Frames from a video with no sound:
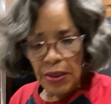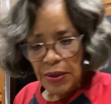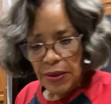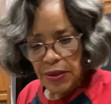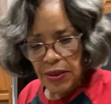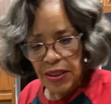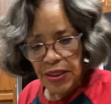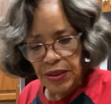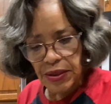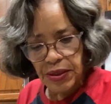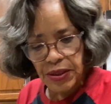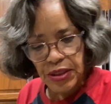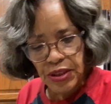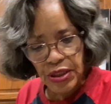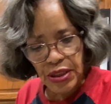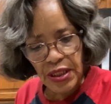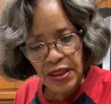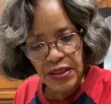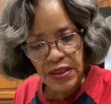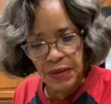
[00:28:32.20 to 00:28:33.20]
This
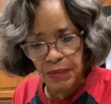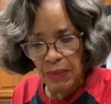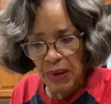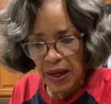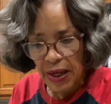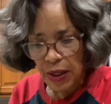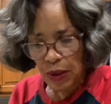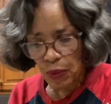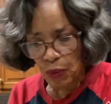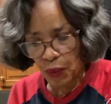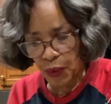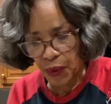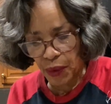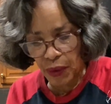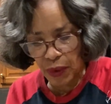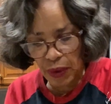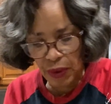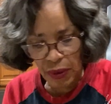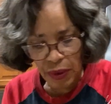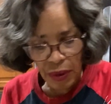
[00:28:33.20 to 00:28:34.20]
just might work.
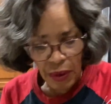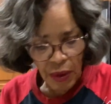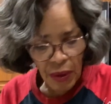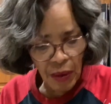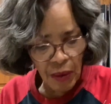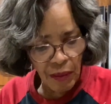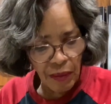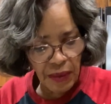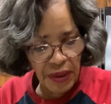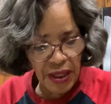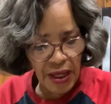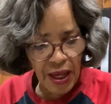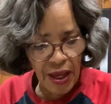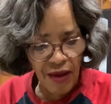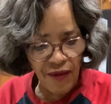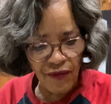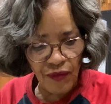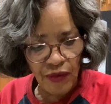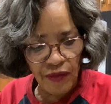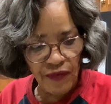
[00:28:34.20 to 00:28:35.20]
We have
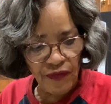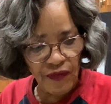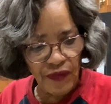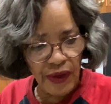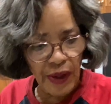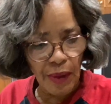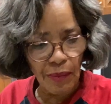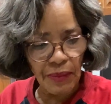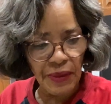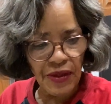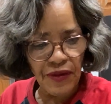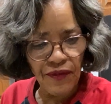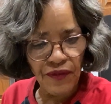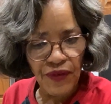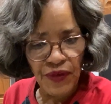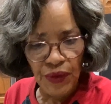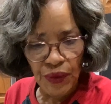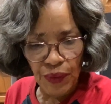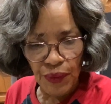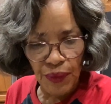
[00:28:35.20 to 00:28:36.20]
on Family
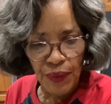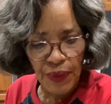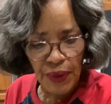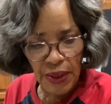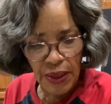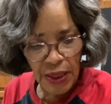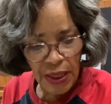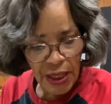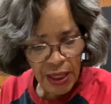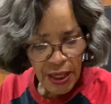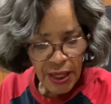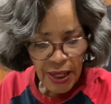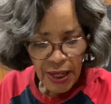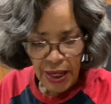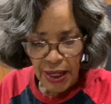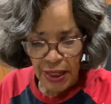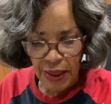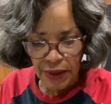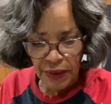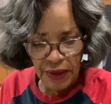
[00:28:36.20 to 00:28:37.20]
Feud
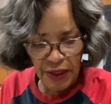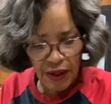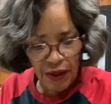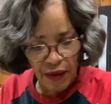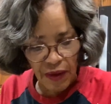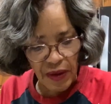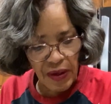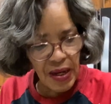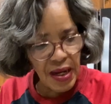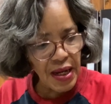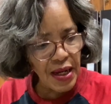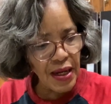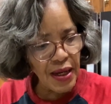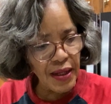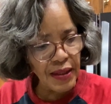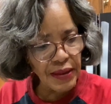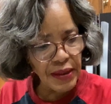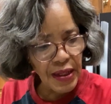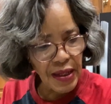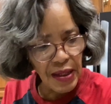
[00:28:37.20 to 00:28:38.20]
in there, and
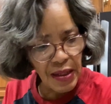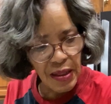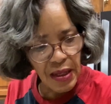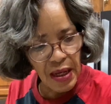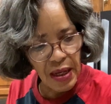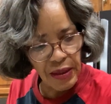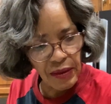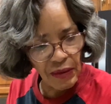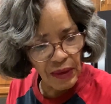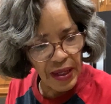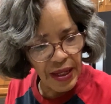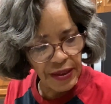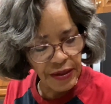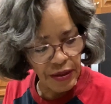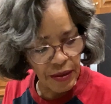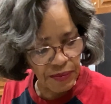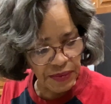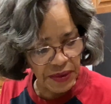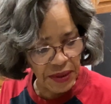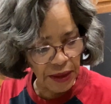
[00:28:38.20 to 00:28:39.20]
I don't like to
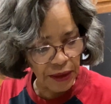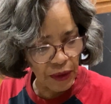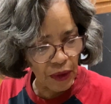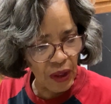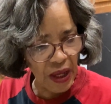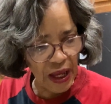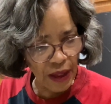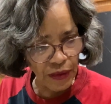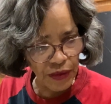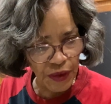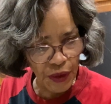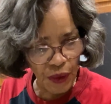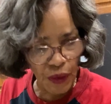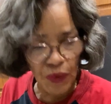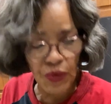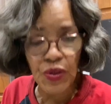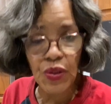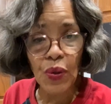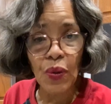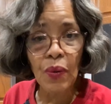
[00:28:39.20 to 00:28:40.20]
upset the household,
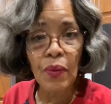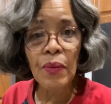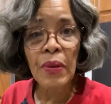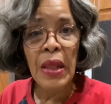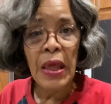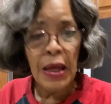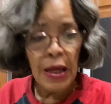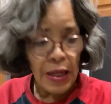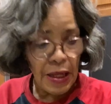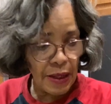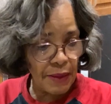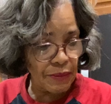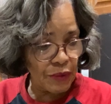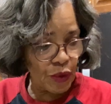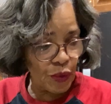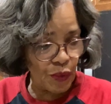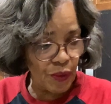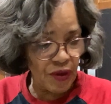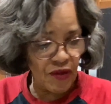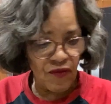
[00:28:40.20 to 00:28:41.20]
so I'm
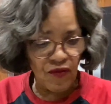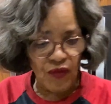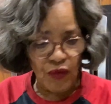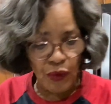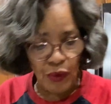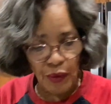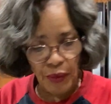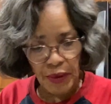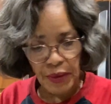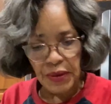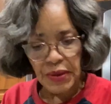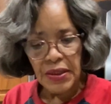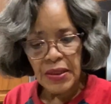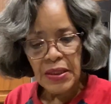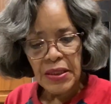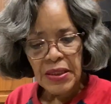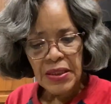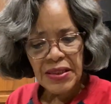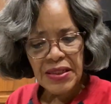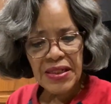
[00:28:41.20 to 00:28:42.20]
going forward,
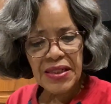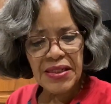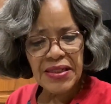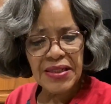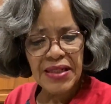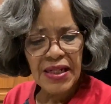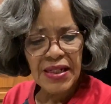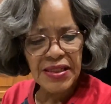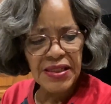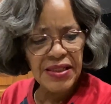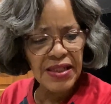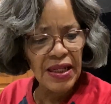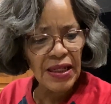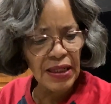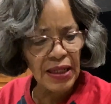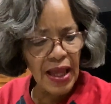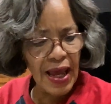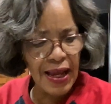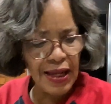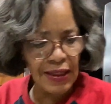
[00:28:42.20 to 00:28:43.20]
just dusting
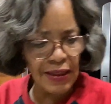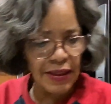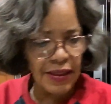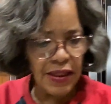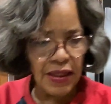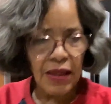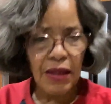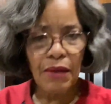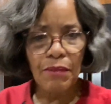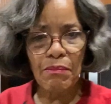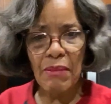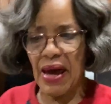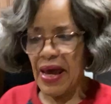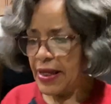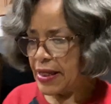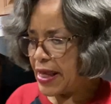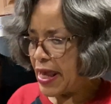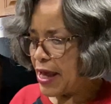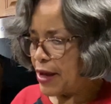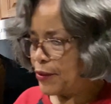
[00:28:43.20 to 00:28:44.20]
lightly my
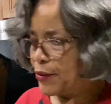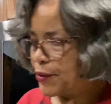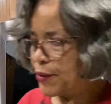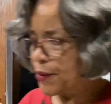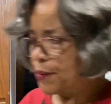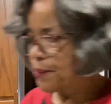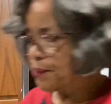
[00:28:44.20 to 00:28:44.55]
counter